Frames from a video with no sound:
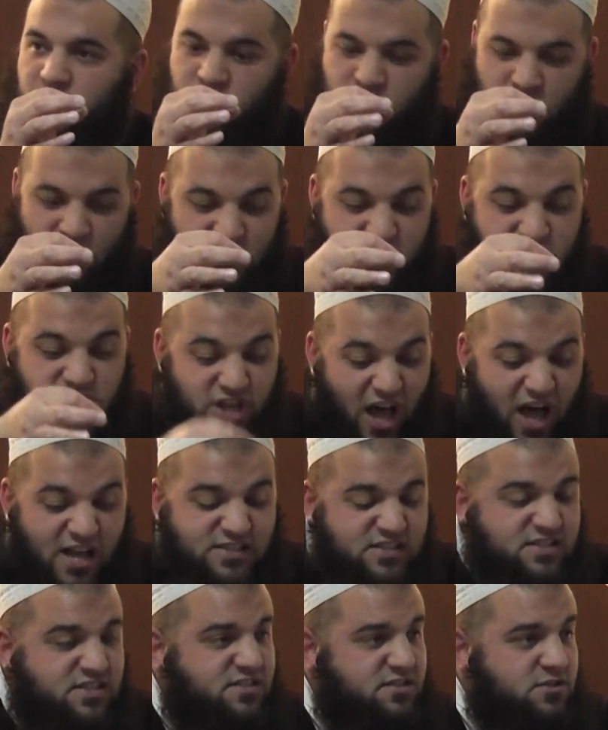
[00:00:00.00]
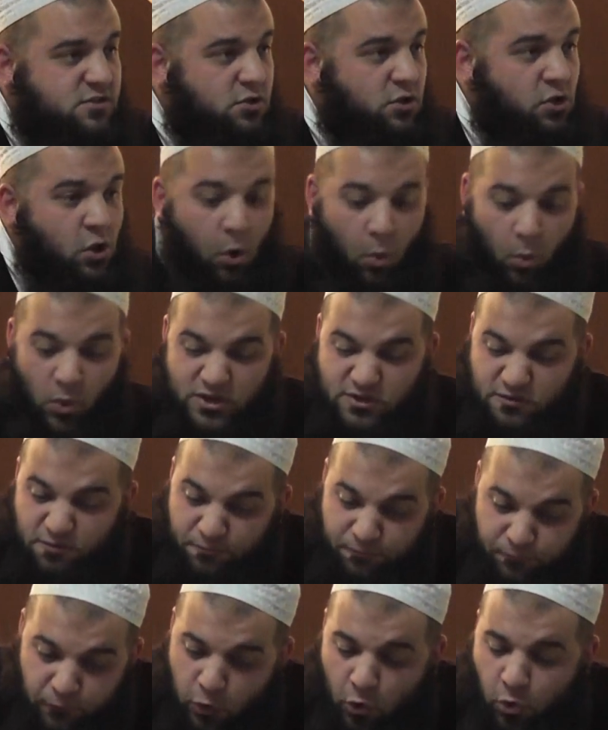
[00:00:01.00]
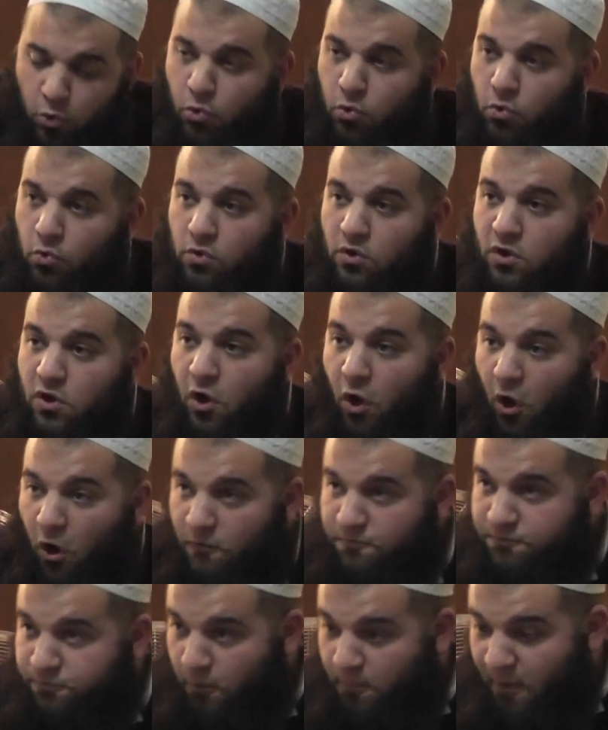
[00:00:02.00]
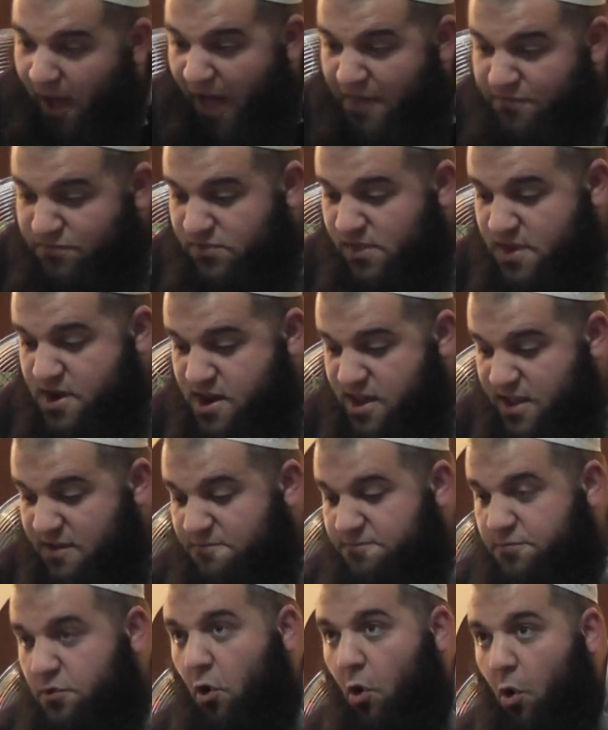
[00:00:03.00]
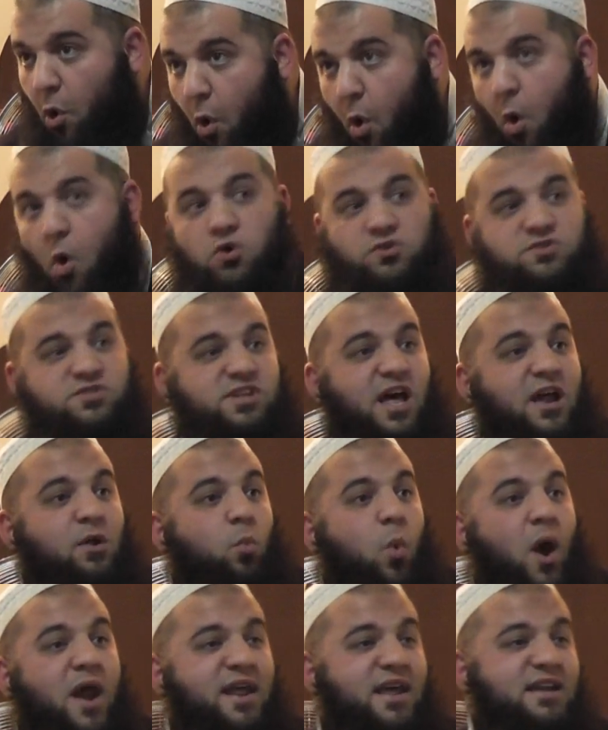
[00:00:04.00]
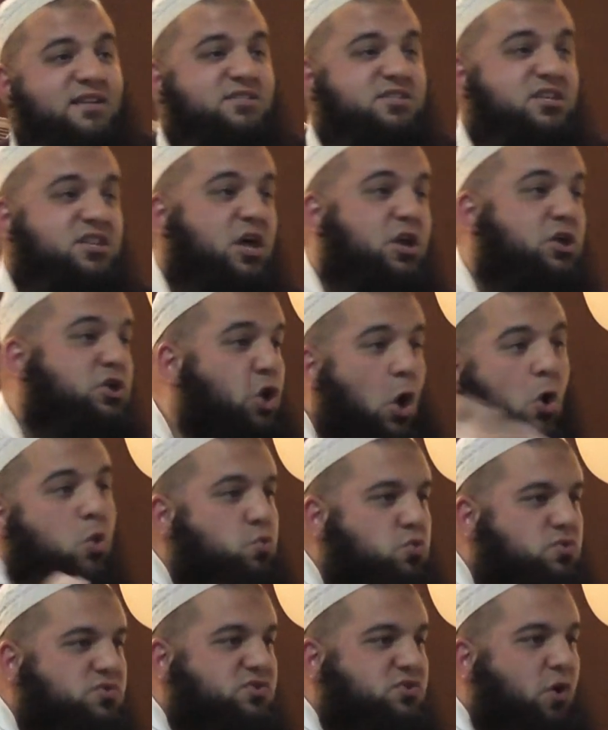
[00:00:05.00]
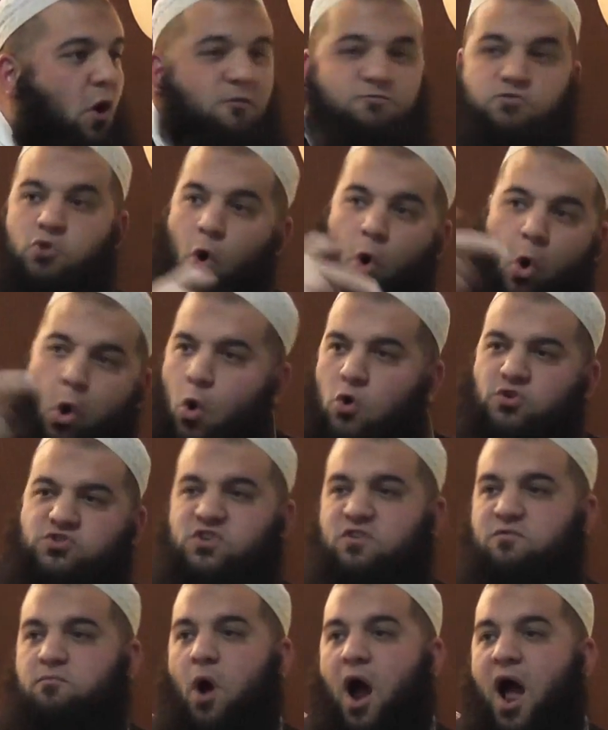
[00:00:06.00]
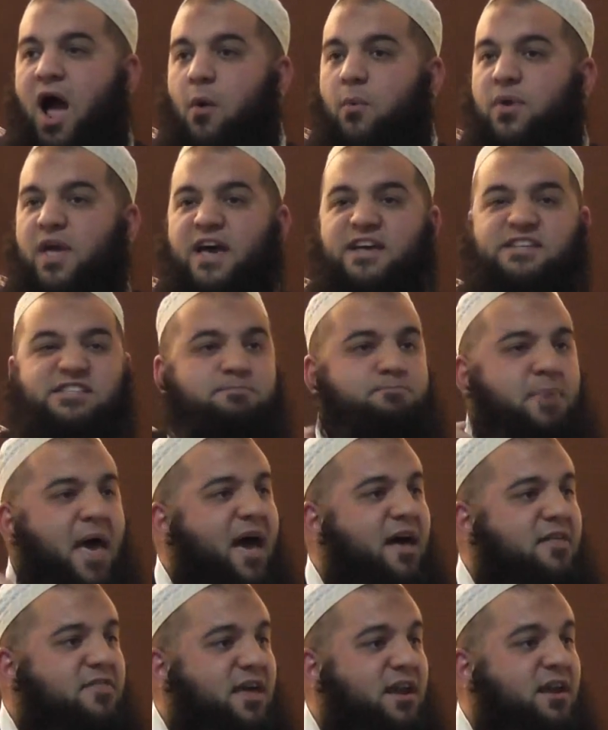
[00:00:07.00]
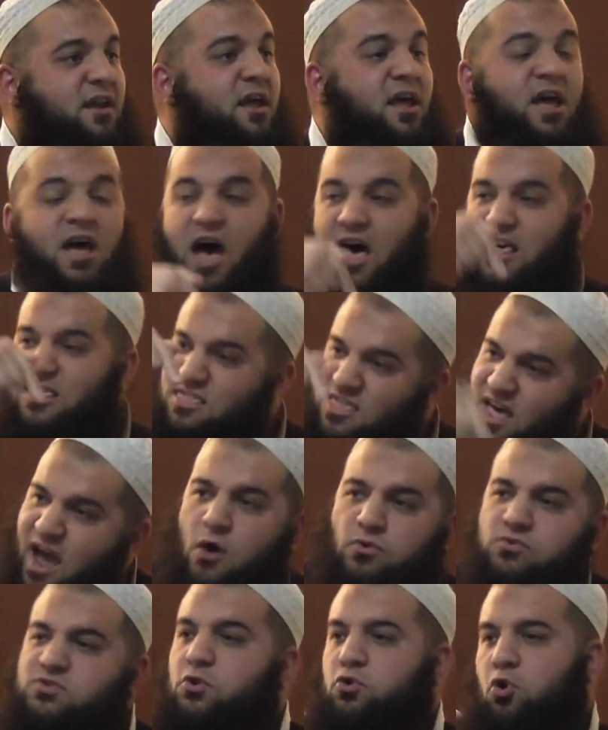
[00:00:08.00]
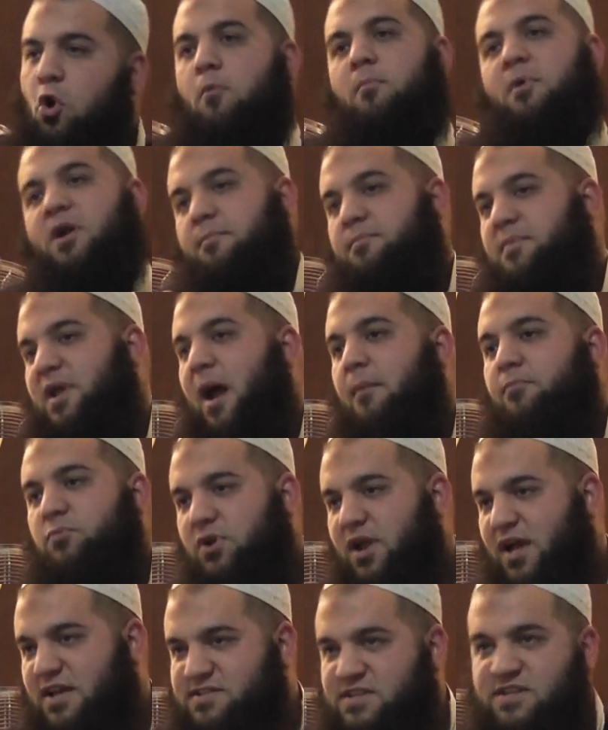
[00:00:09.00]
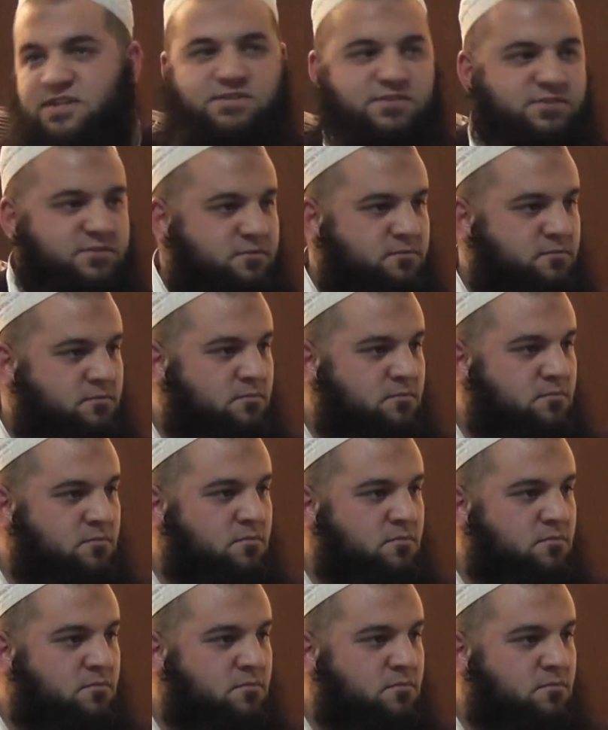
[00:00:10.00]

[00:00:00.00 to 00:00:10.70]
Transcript: the dust which flew from underneath the horse and went into the nose of the horse of Muawiyah is better than a thousand Umar ibn Abdul Aziz.